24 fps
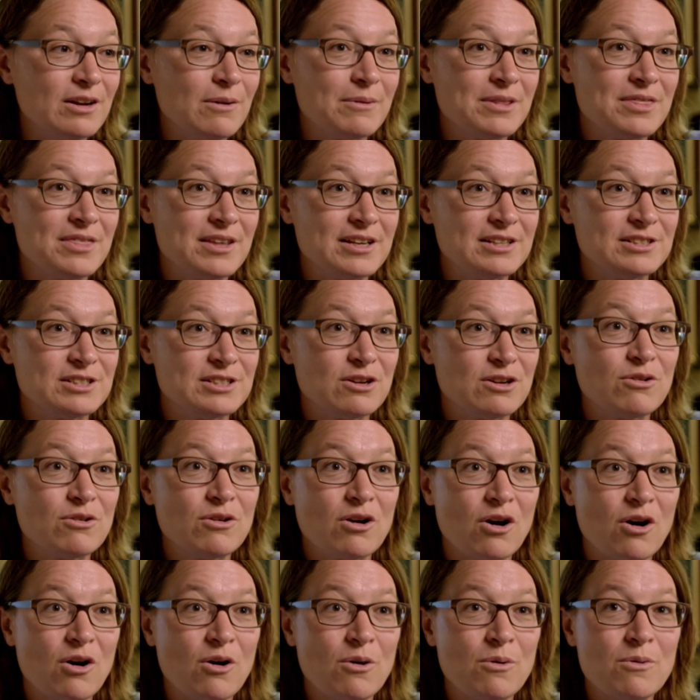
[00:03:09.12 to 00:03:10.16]
you know, when things don't
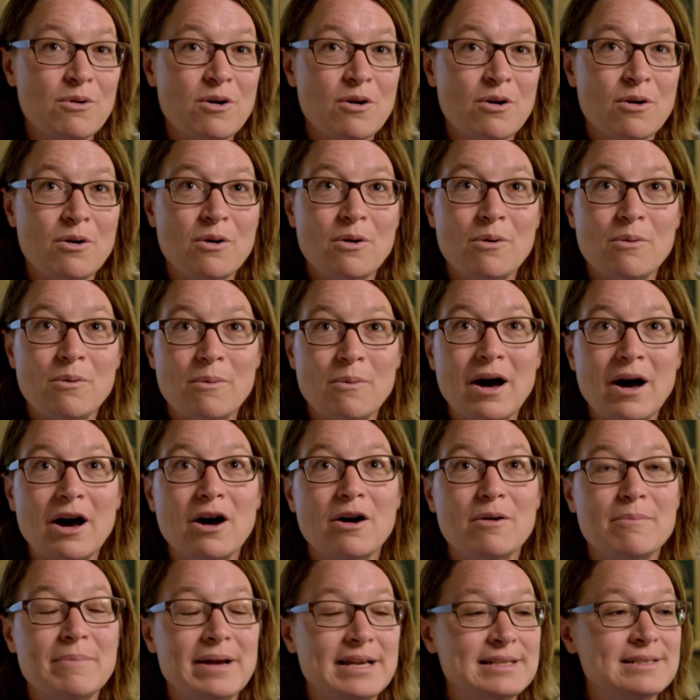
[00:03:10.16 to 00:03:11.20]
go
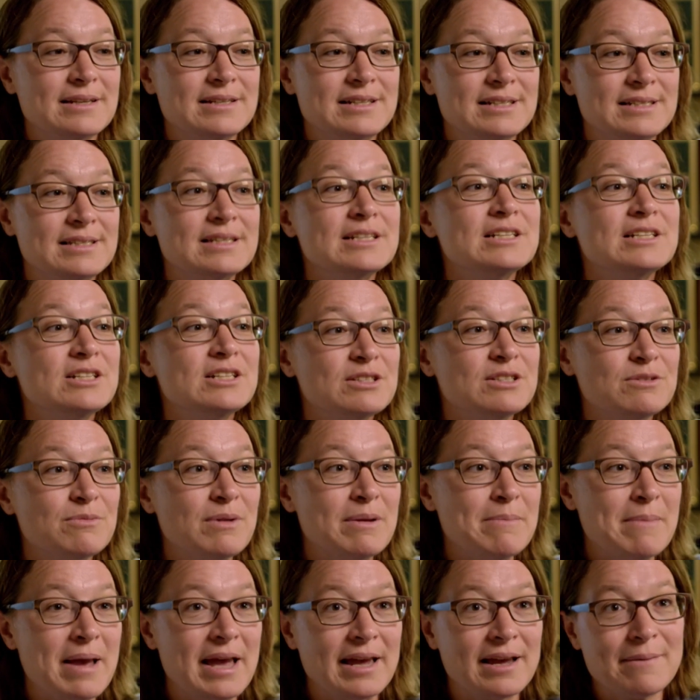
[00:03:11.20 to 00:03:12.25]
well, based on decisions
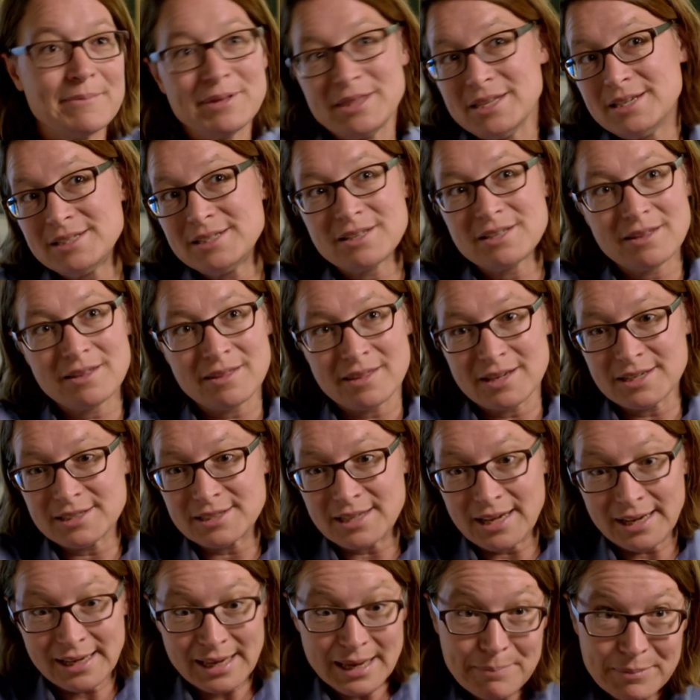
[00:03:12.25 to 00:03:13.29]
we make. I mean, these are the things
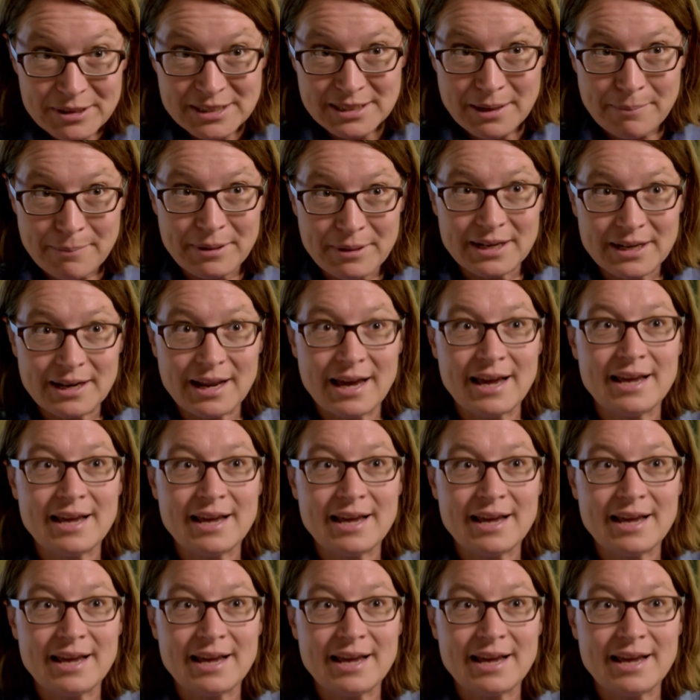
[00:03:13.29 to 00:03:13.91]
that keep us up at